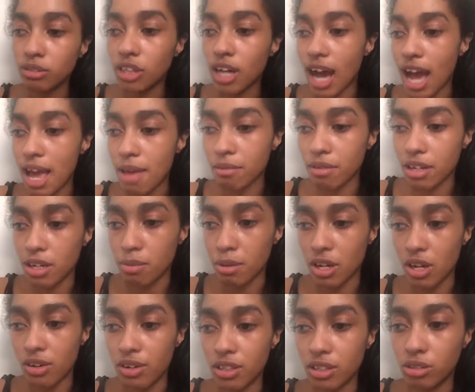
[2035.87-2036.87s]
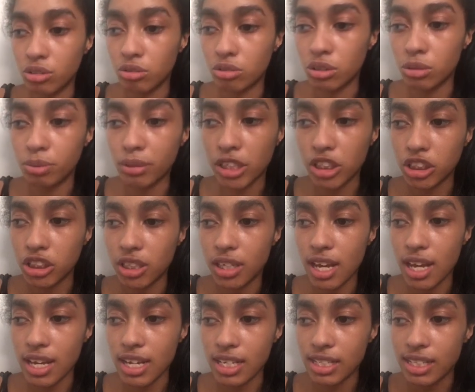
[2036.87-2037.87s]
I'm going to be going through depression and
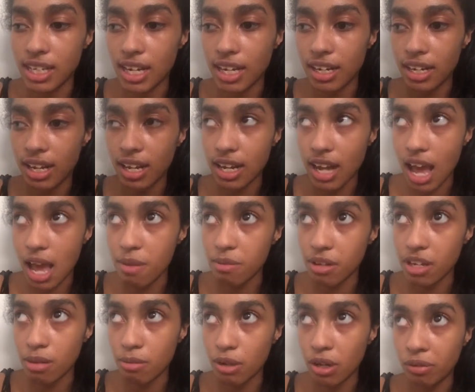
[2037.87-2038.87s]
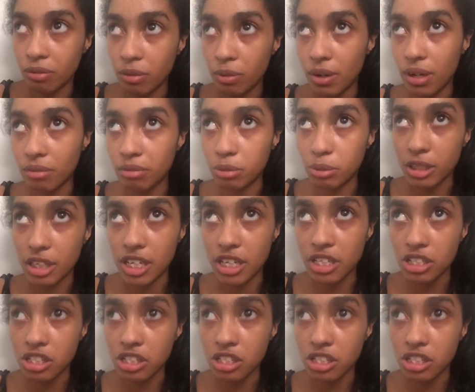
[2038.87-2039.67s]
anxiety, and I'm going to be overwhelmed because,